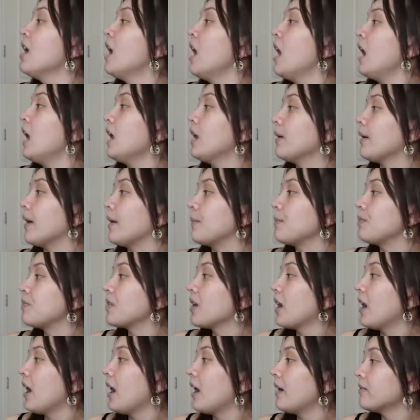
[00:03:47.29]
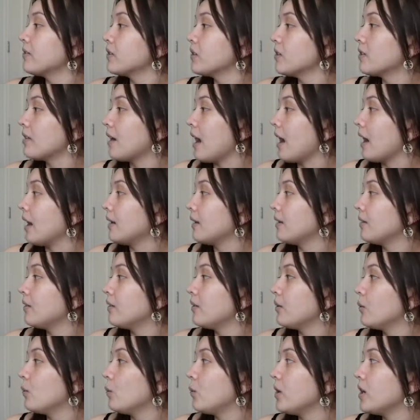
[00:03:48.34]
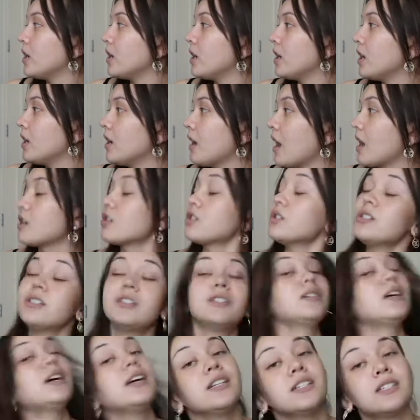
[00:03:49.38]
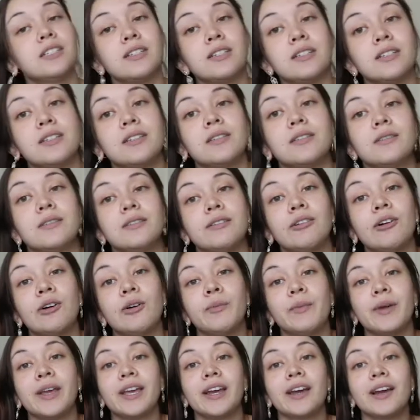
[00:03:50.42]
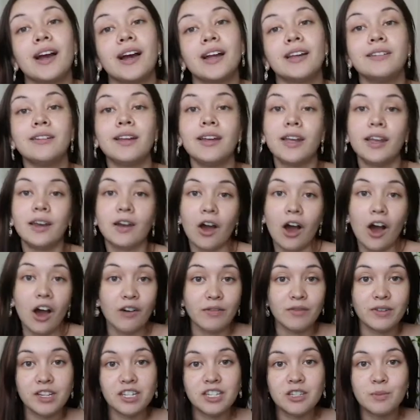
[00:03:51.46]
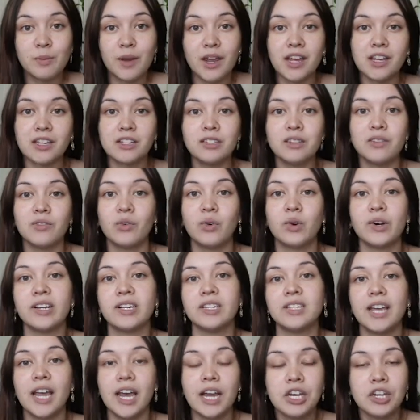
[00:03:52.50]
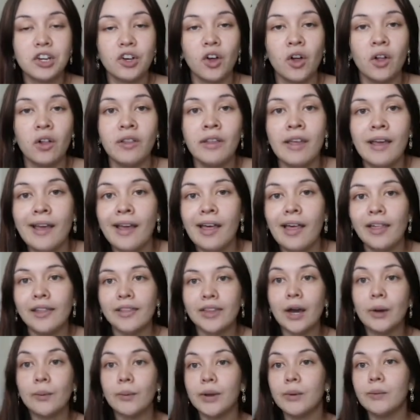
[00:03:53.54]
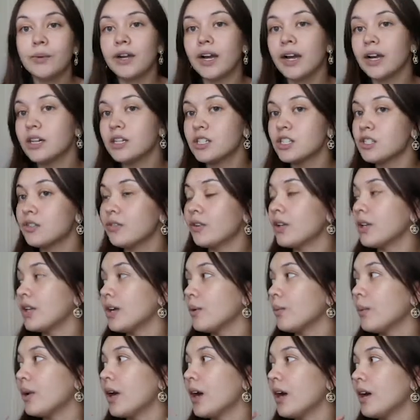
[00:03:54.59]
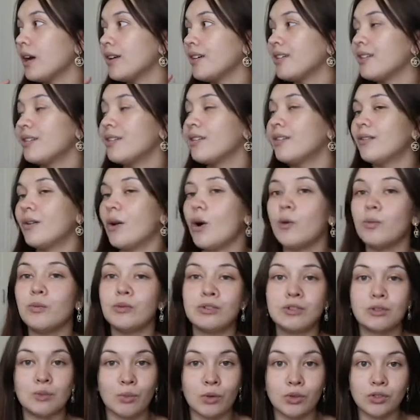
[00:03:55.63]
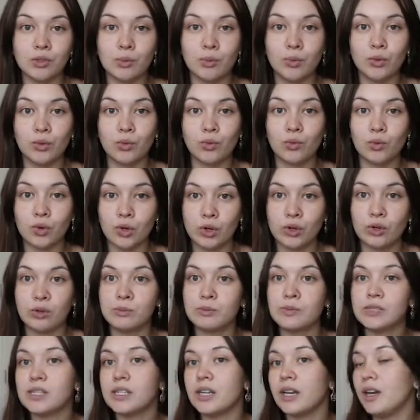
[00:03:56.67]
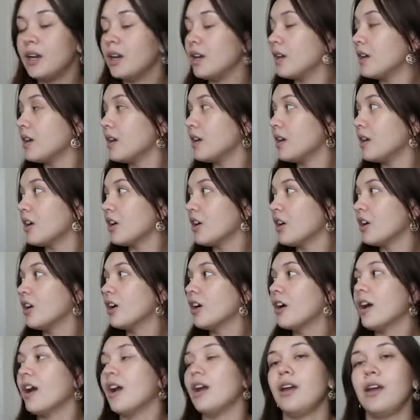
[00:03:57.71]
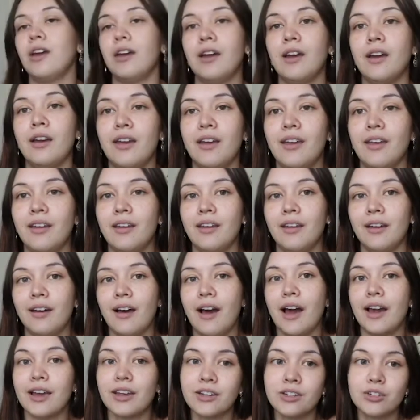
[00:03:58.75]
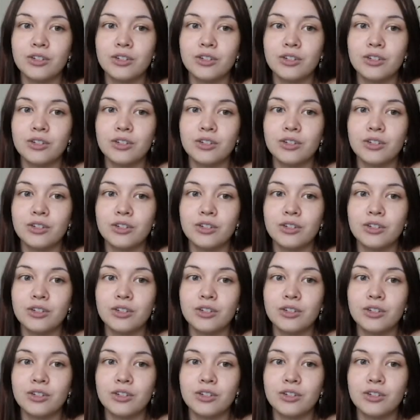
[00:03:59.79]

Okay, after that, we actually decided to still make it kind of like an office space for Daniel. That way we kind of just felt like we had almost multiple rooms in here, and I could